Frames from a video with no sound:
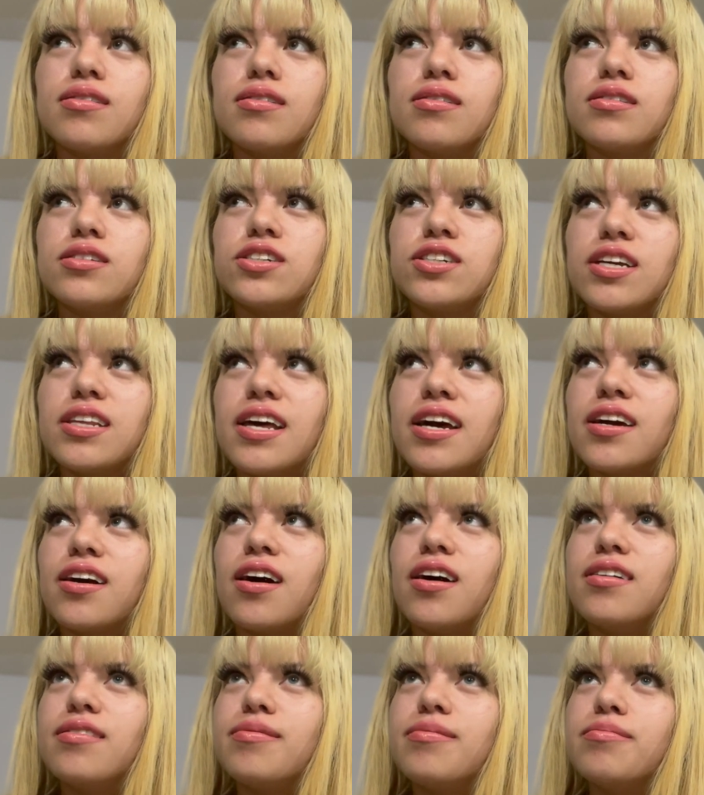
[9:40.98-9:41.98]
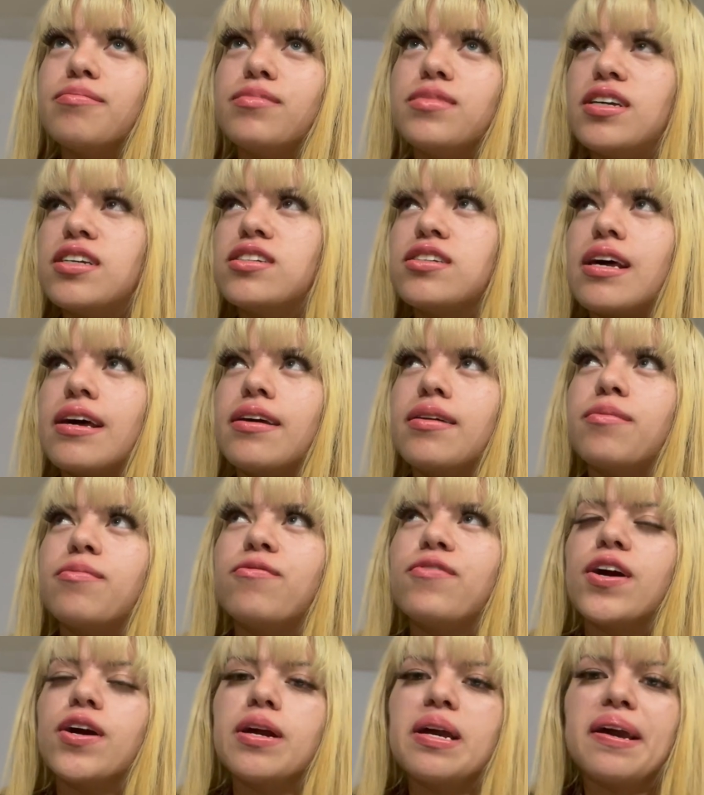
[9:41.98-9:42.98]
she like is like
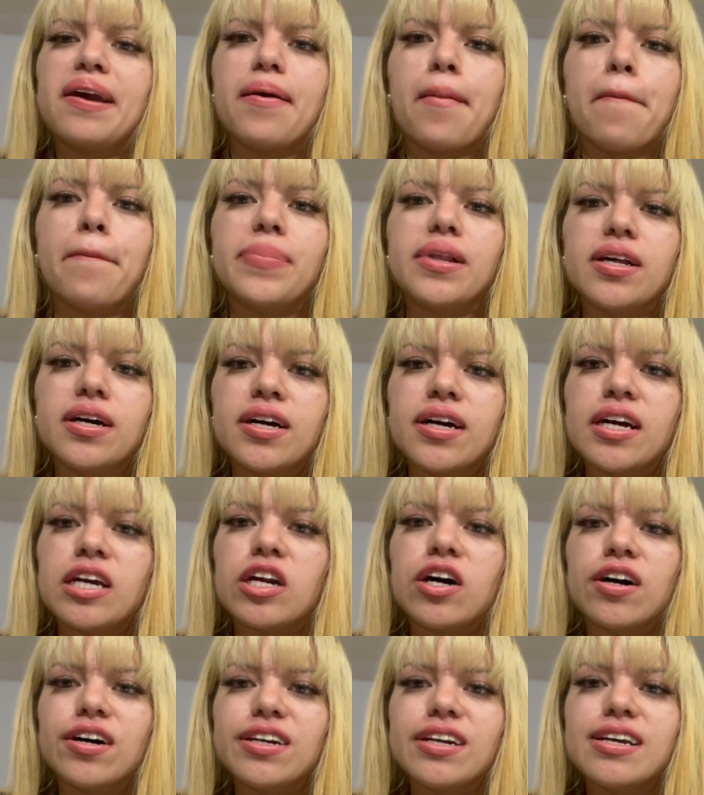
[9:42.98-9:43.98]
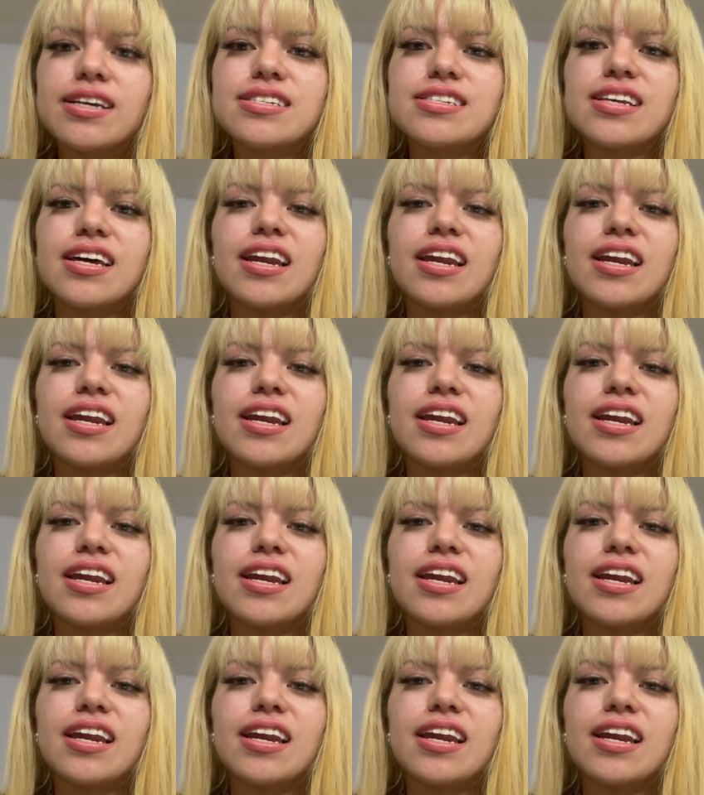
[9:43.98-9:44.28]
very blunt and honest,